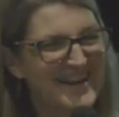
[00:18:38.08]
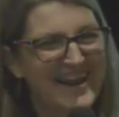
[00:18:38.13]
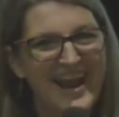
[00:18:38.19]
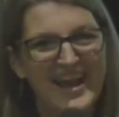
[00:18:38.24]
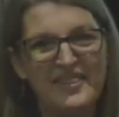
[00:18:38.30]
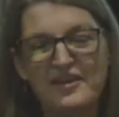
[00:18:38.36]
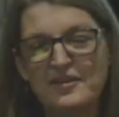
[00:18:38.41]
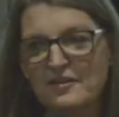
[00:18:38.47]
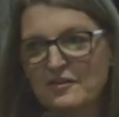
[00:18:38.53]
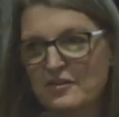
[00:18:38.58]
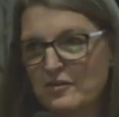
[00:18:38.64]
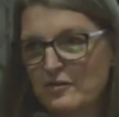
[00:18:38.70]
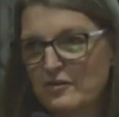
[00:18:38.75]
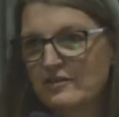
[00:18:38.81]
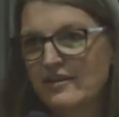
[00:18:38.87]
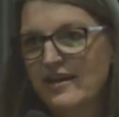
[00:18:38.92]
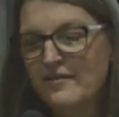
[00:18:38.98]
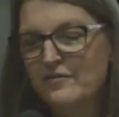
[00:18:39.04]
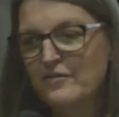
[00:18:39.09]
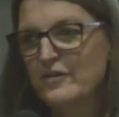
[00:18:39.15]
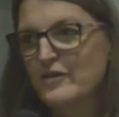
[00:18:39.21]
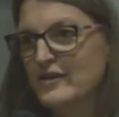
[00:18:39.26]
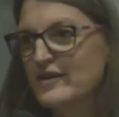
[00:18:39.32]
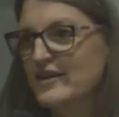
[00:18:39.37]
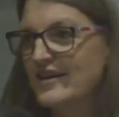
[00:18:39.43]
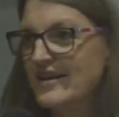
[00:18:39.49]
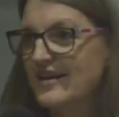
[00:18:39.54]
And then the 3rd
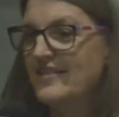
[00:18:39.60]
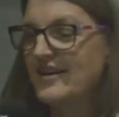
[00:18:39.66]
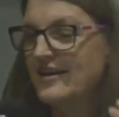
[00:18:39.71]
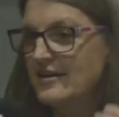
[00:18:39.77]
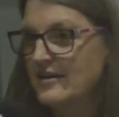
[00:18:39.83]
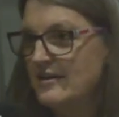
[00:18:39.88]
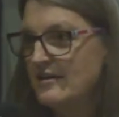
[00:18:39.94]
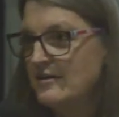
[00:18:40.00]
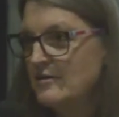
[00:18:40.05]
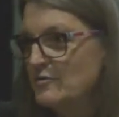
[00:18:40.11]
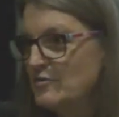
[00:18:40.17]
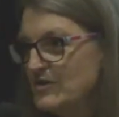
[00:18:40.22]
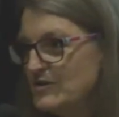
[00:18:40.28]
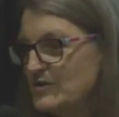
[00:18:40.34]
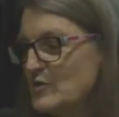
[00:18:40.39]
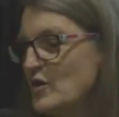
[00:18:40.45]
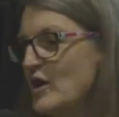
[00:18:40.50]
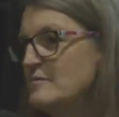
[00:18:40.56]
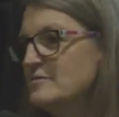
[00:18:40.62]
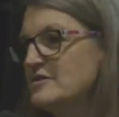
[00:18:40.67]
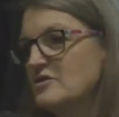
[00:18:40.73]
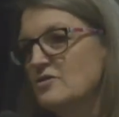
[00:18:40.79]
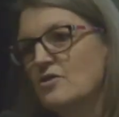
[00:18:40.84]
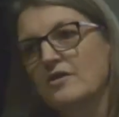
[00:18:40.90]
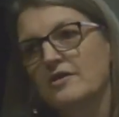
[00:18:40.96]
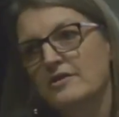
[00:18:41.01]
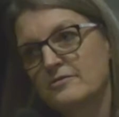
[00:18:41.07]
level that he describes is
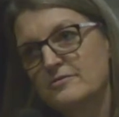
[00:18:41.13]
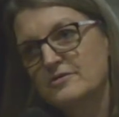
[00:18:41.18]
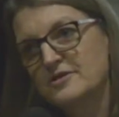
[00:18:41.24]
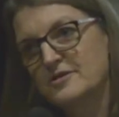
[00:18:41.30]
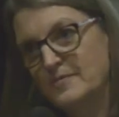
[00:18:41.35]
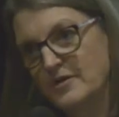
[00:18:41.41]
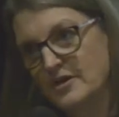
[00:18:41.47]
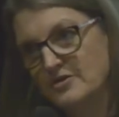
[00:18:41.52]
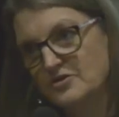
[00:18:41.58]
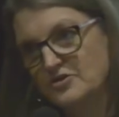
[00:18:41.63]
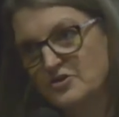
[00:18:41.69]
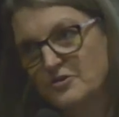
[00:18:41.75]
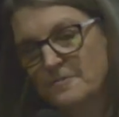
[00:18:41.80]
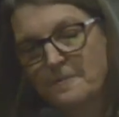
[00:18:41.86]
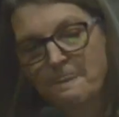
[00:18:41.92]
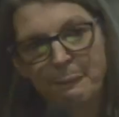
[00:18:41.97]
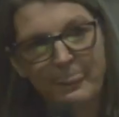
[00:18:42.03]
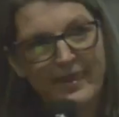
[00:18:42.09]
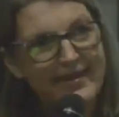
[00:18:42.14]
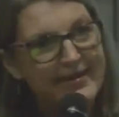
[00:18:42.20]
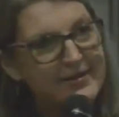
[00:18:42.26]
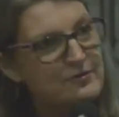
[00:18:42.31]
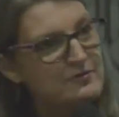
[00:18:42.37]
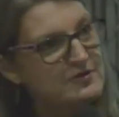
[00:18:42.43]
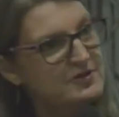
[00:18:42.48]
called inner speech. Inner